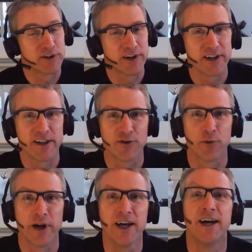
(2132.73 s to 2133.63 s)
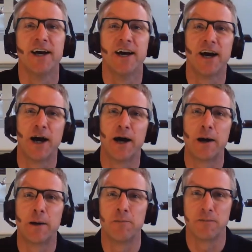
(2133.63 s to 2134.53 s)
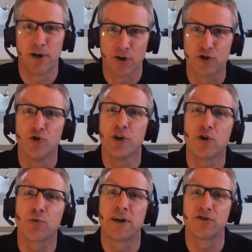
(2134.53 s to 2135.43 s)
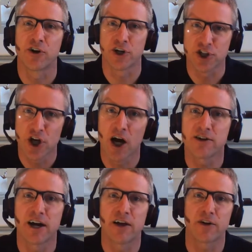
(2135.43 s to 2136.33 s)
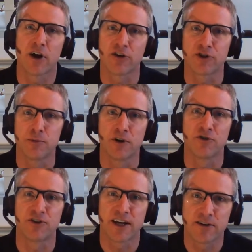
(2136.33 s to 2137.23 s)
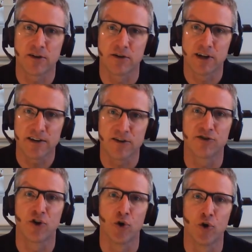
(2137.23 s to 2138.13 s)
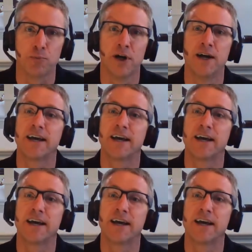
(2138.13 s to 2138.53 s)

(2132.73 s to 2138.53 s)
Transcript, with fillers: particularly this week. You know, do your research, talk to other customers, get the scoop,